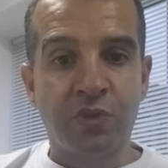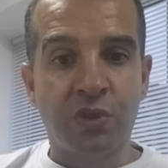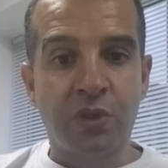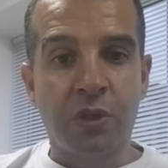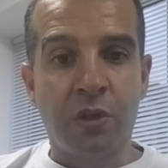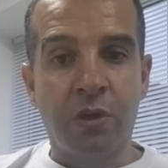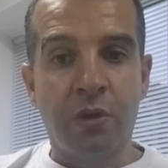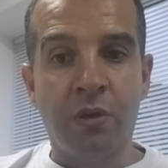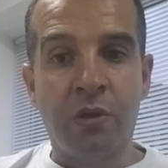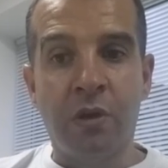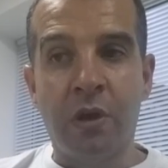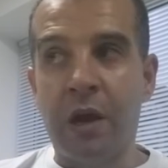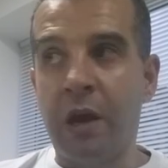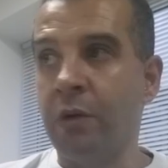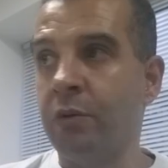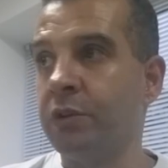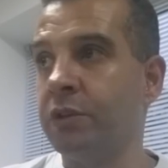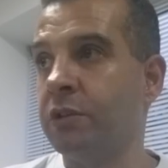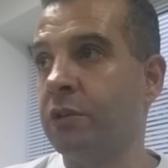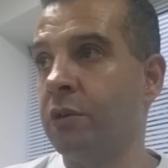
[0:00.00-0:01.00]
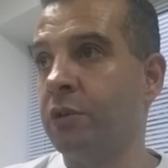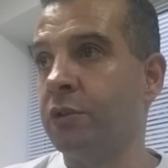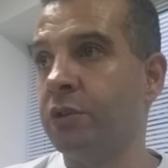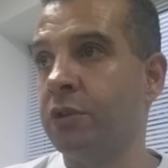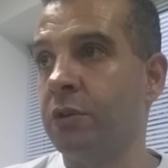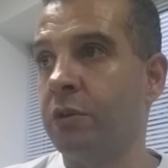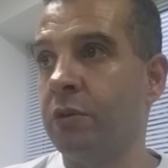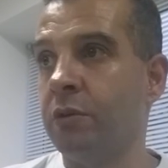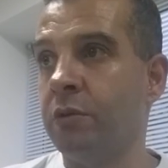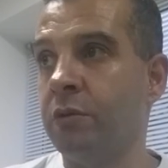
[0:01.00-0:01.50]
So I was
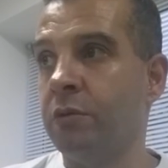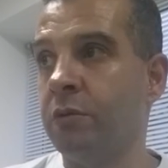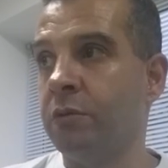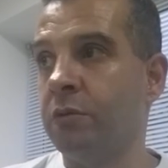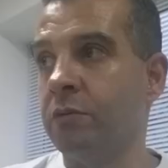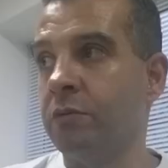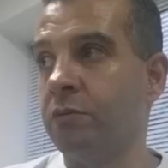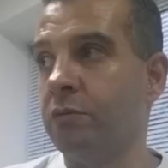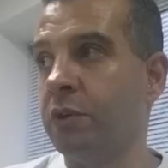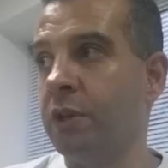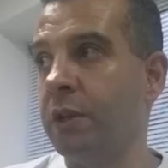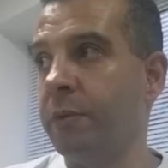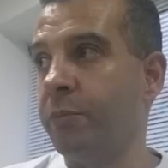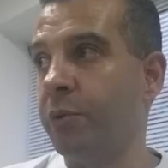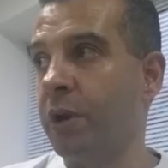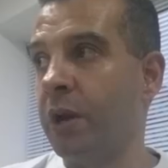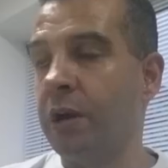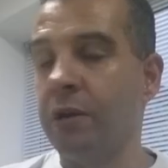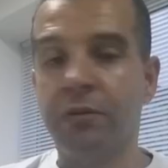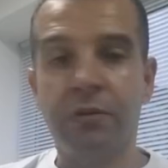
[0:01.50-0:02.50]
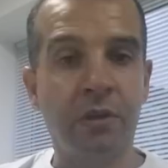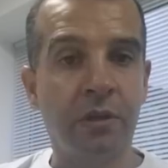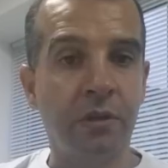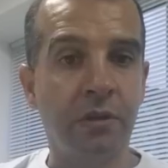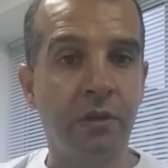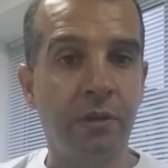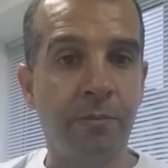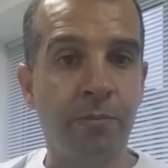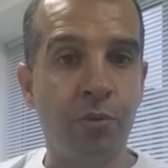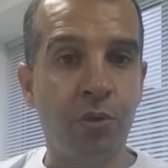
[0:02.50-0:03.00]
also really proud
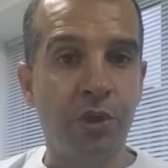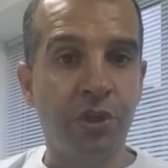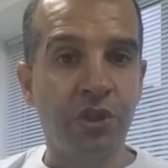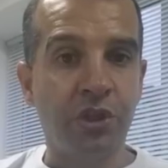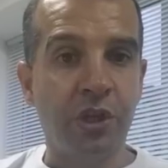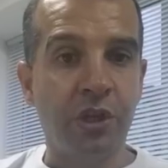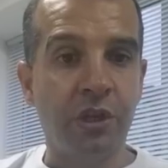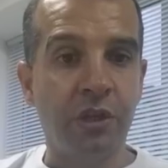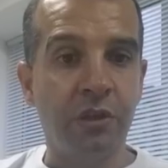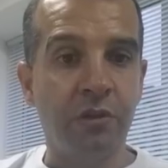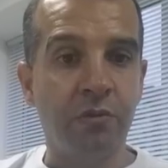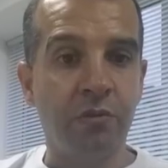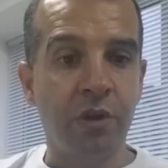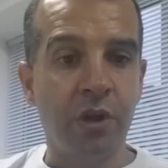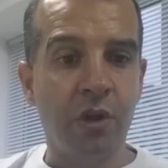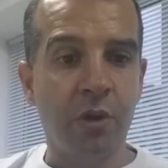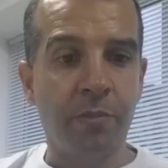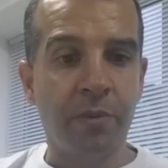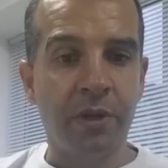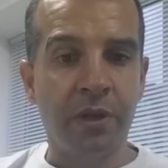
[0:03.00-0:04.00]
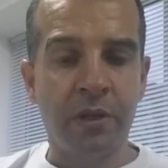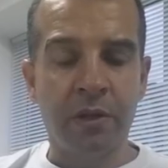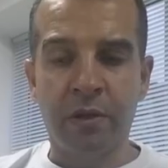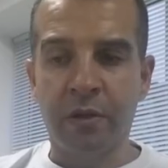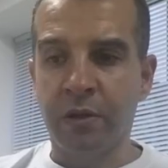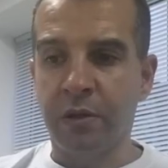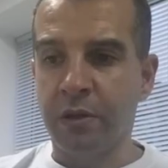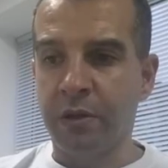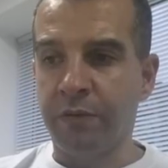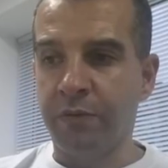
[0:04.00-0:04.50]
the bridge he reopened
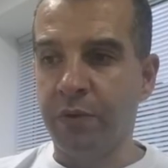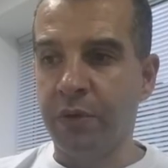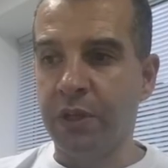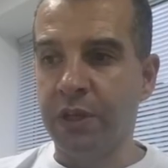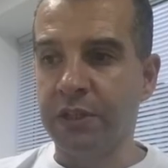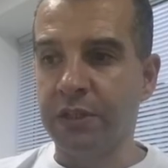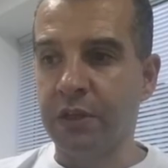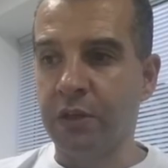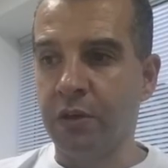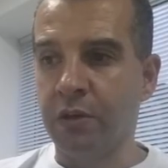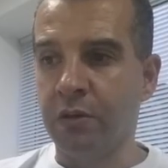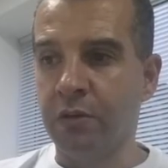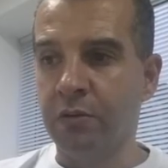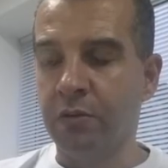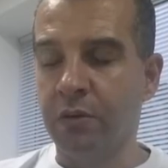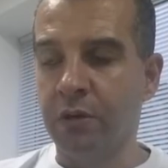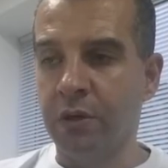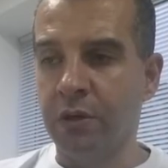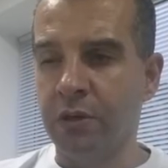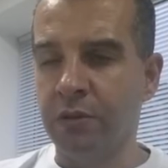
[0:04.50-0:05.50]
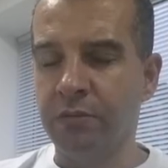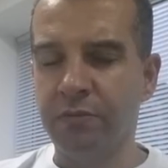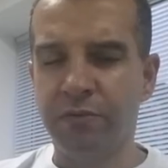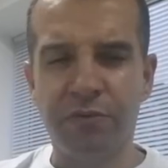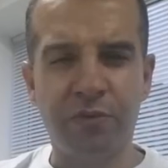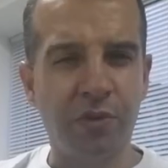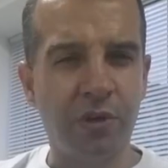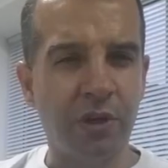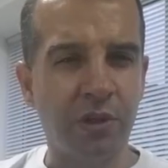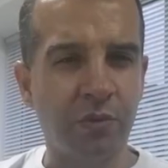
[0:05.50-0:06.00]
a few days ago.
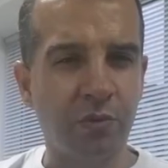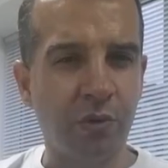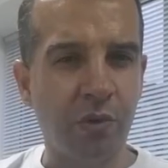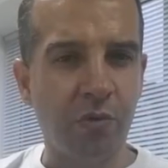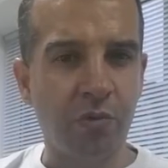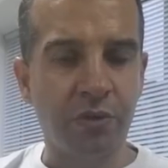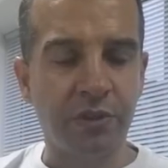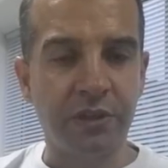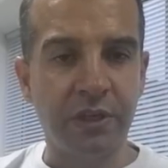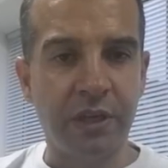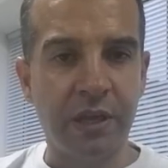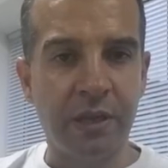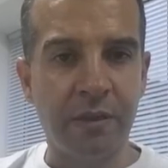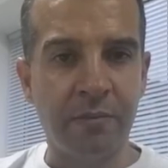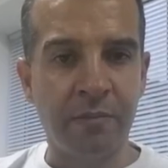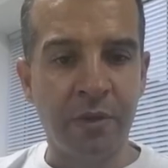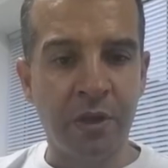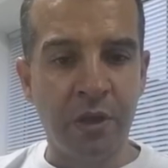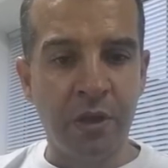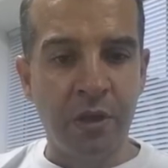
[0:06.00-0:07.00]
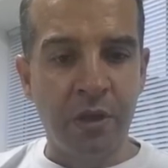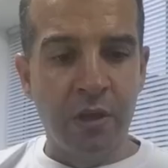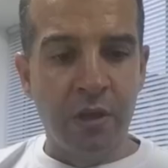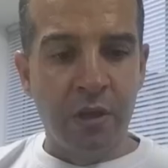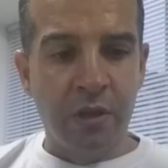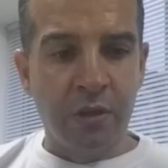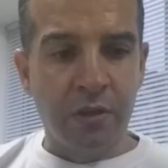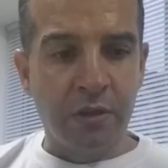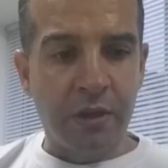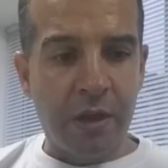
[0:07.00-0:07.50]
Forgot what was the name
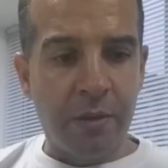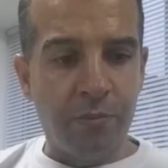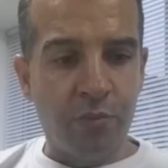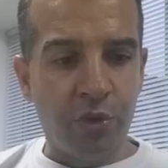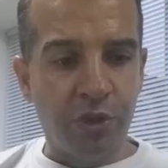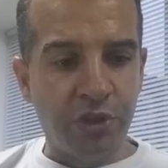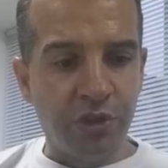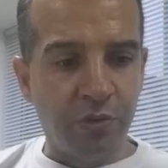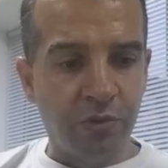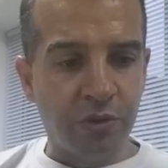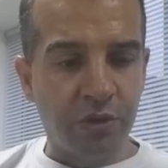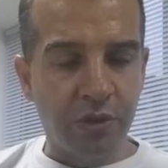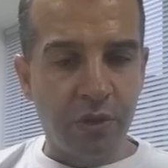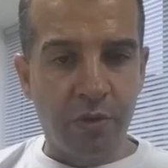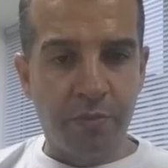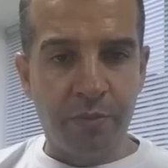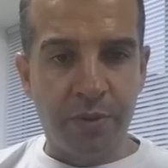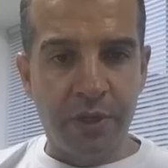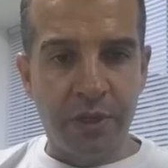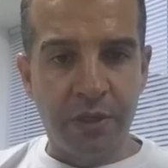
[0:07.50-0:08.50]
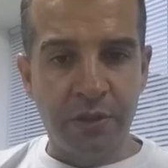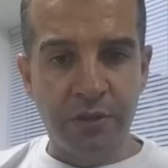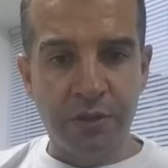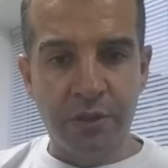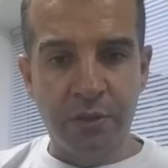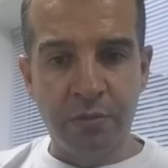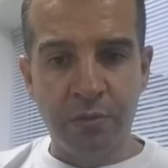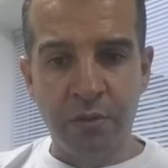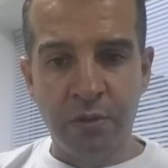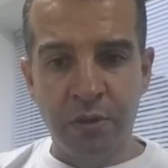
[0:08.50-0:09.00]
that bridge he was opening
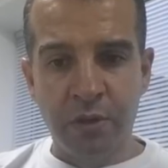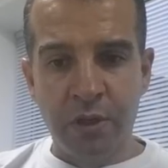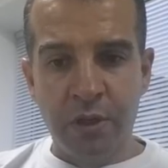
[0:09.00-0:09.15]
to.